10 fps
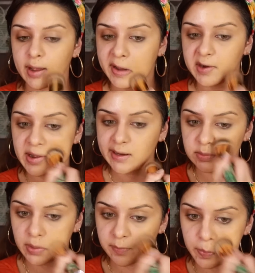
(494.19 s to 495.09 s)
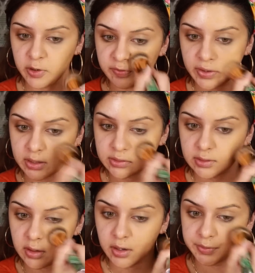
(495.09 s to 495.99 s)
kind of has my perfect
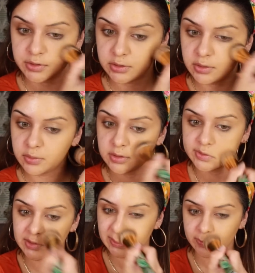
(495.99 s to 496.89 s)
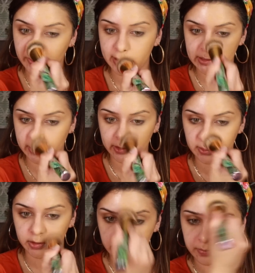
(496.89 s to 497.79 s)
undertone. It's just way
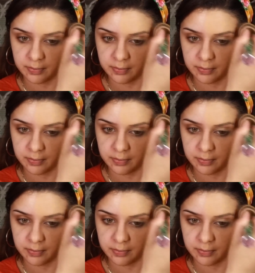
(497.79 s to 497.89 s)
darker.